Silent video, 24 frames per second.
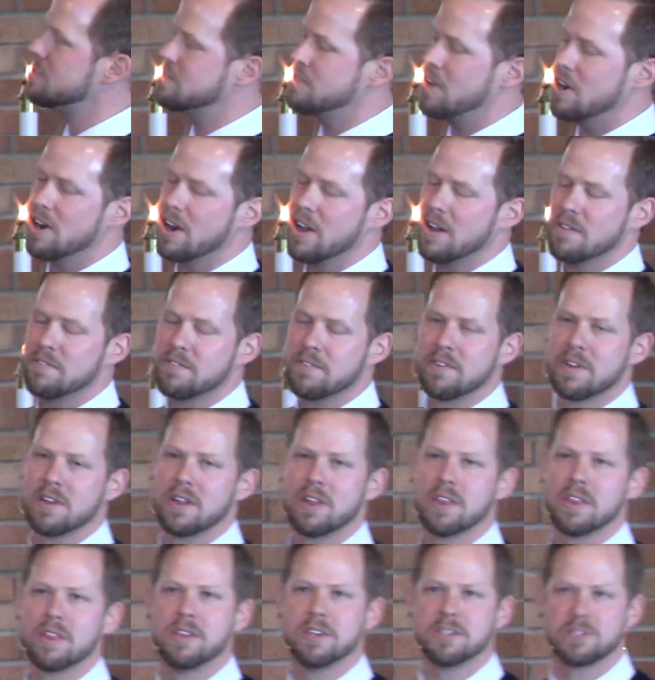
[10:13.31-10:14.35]
start off
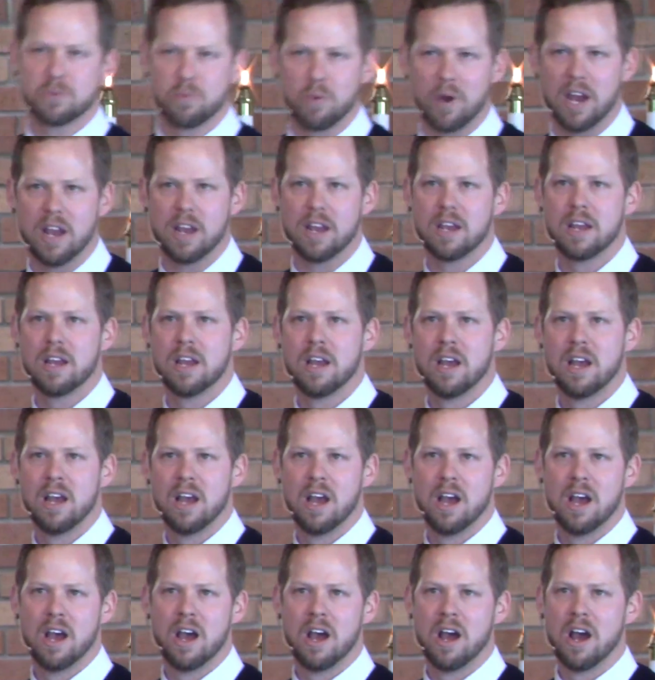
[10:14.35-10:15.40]
this way.
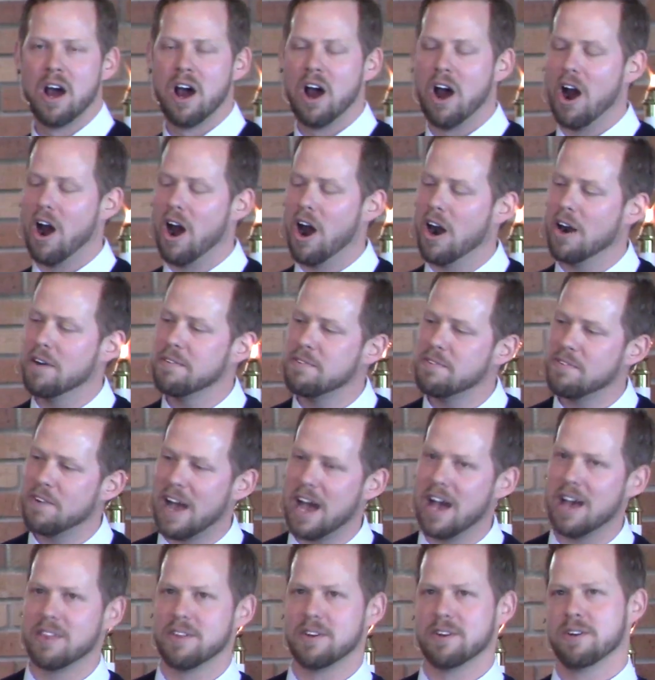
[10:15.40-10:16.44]
Our
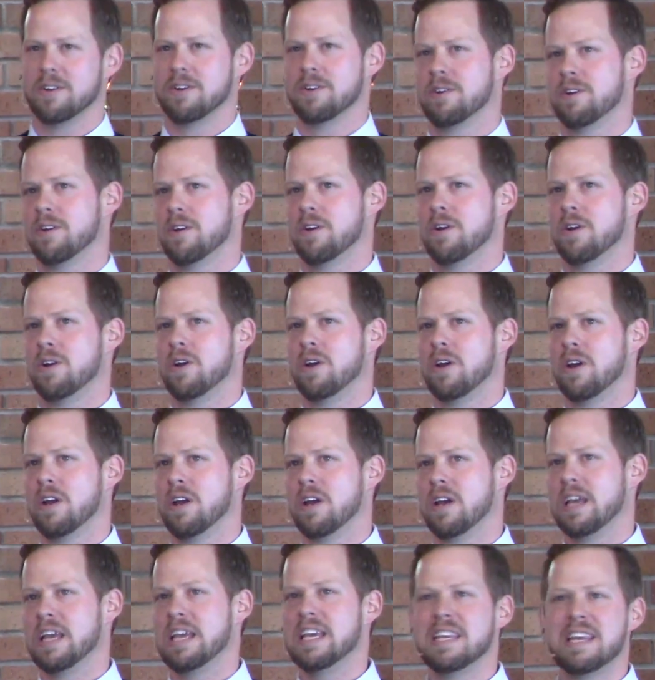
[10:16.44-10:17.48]
Father
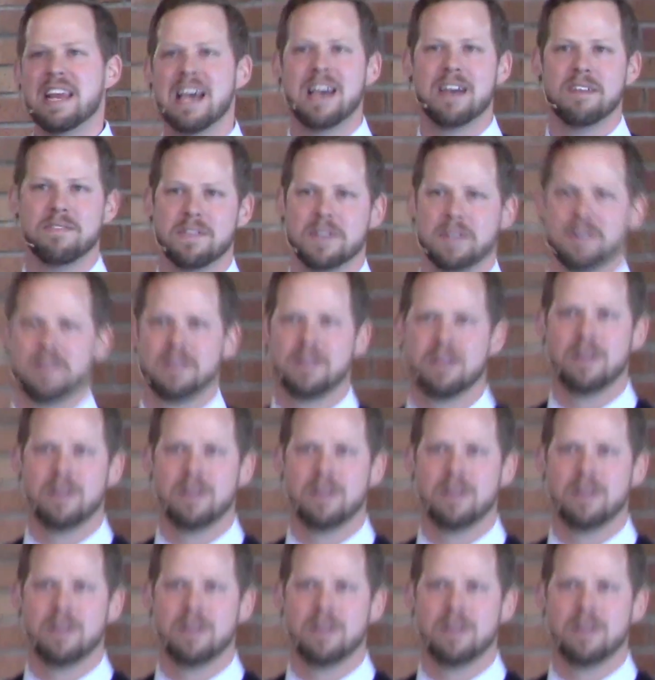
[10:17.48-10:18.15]
in heaven,